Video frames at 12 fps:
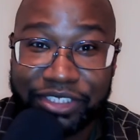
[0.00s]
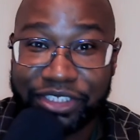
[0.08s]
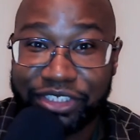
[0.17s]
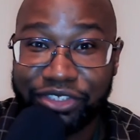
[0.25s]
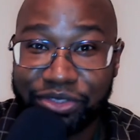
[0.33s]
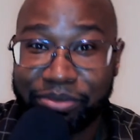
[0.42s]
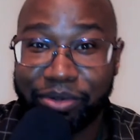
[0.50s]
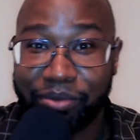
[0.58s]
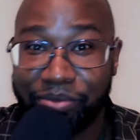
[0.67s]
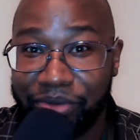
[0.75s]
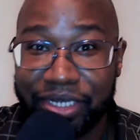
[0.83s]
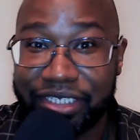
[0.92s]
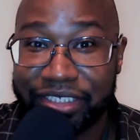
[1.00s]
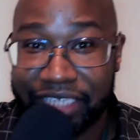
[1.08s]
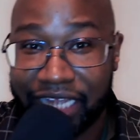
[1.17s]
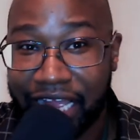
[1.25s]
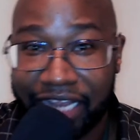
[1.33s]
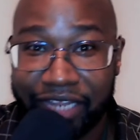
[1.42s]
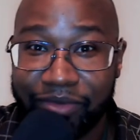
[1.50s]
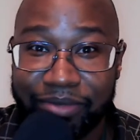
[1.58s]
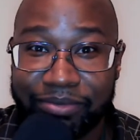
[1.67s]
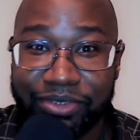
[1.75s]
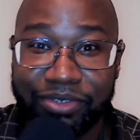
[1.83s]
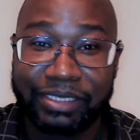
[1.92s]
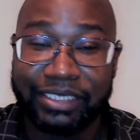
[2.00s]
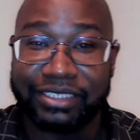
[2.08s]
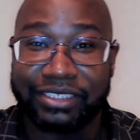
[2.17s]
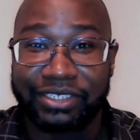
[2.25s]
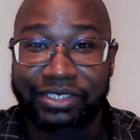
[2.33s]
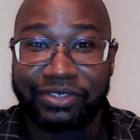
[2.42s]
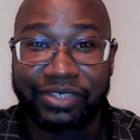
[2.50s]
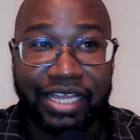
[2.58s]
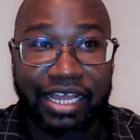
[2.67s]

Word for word: Just do some abridged Hollywood movies, you know.